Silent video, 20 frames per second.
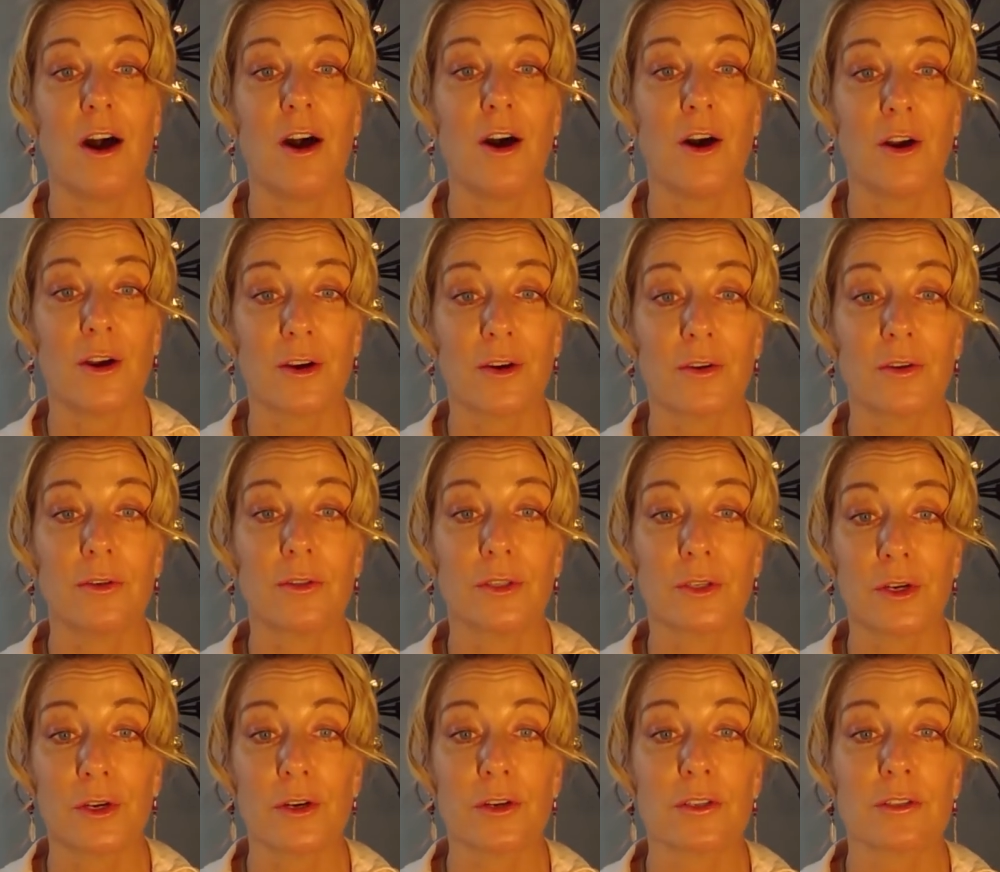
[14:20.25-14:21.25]

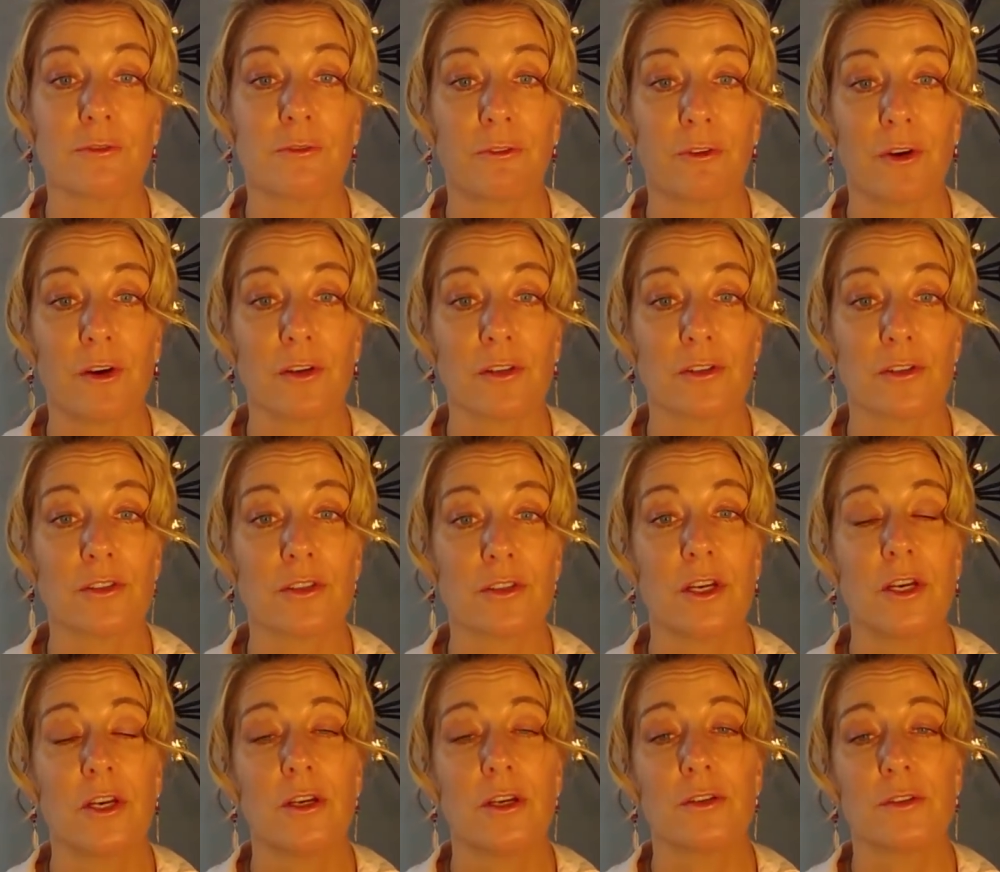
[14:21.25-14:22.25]
occurs first
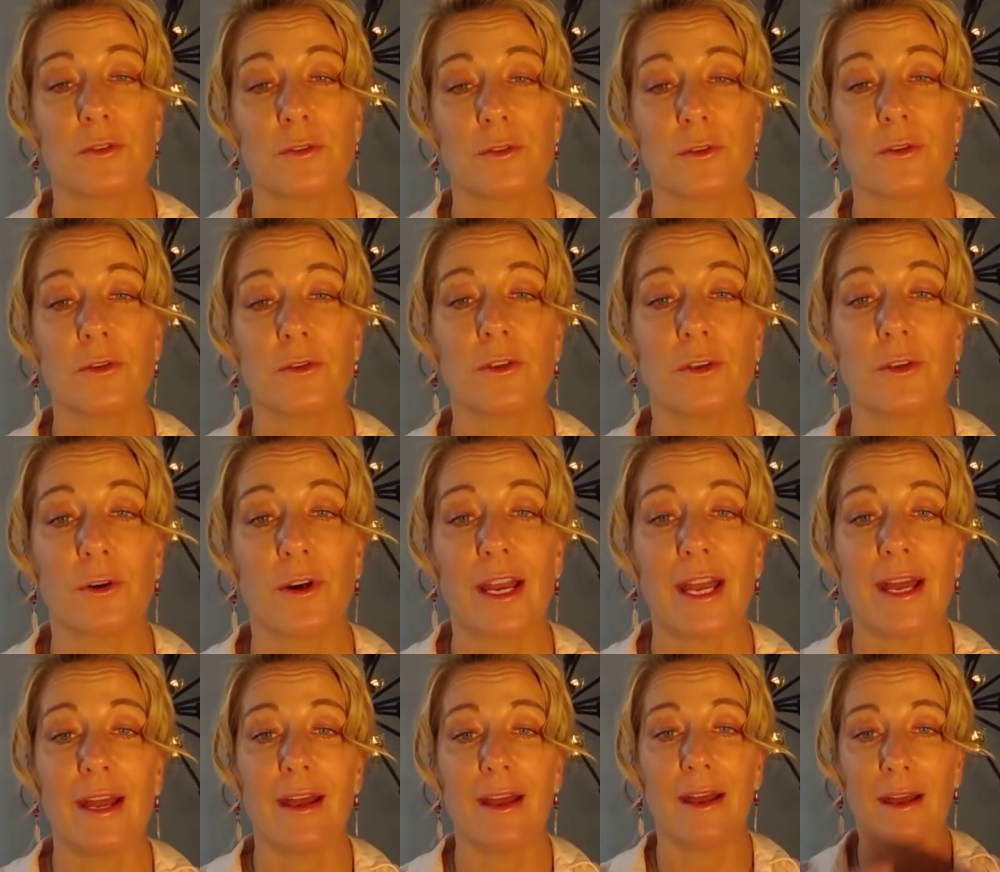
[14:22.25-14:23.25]
through your